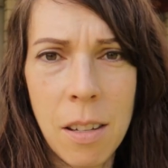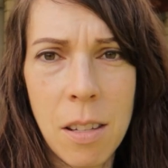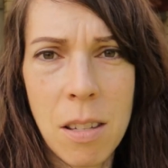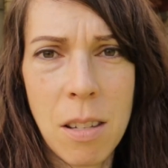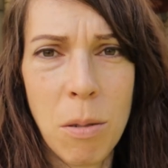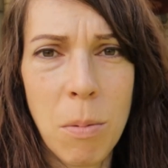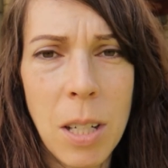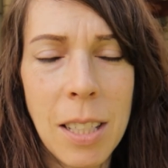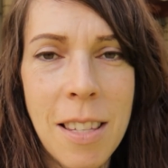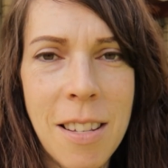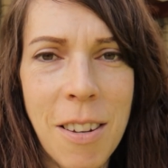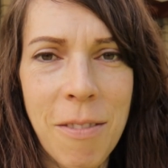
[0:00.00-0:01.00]
So while
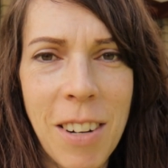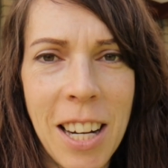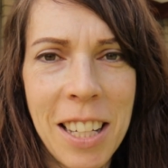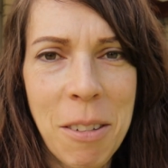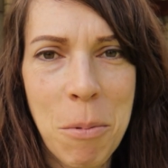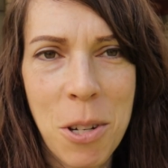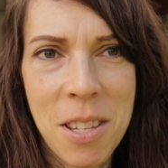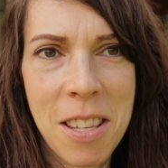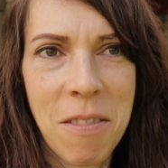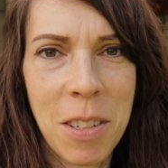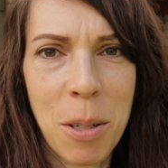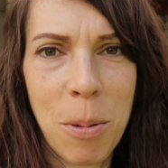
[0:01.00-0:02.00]
it's not raining, we'll just
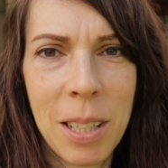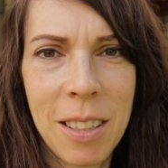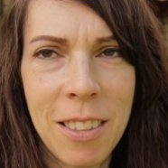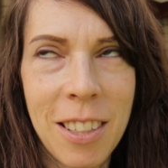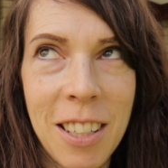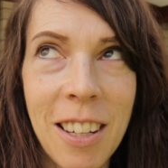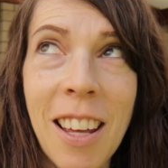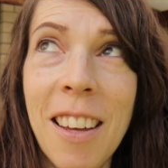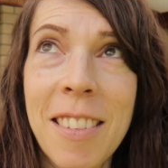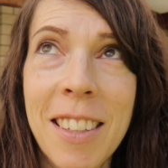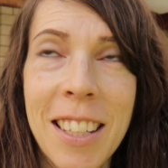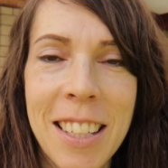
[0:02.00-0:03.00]
have a quick look at how
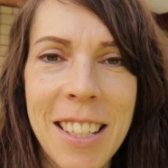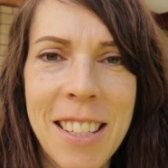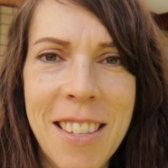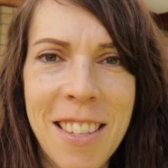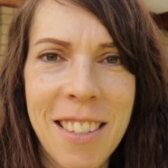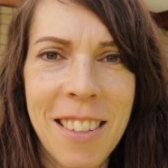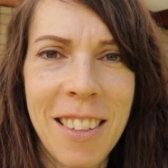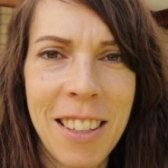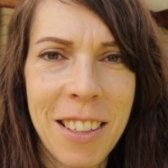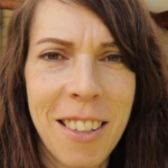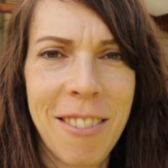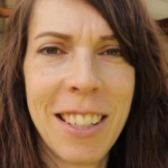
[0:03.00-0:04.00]
things
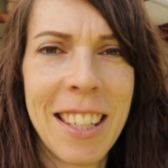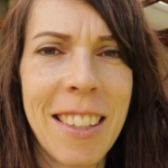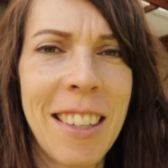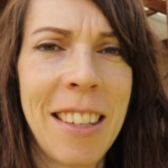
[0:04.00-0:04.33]
are going.